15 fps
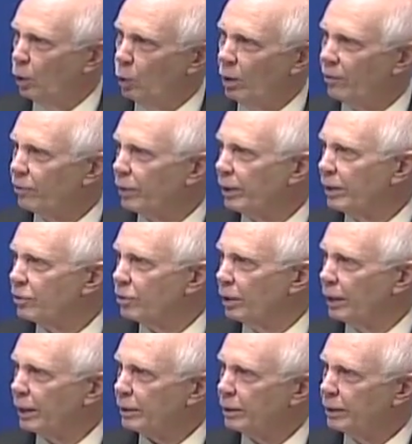whoever gets
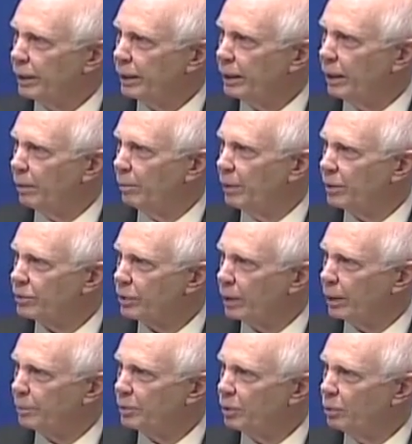elected, they can't mess it
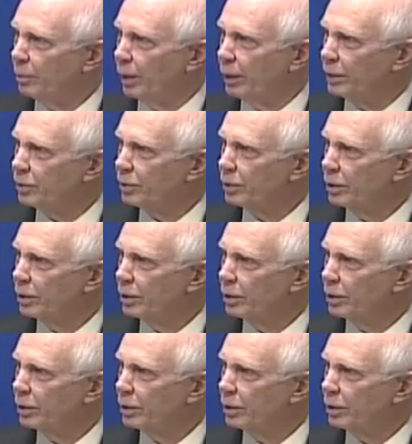up too much.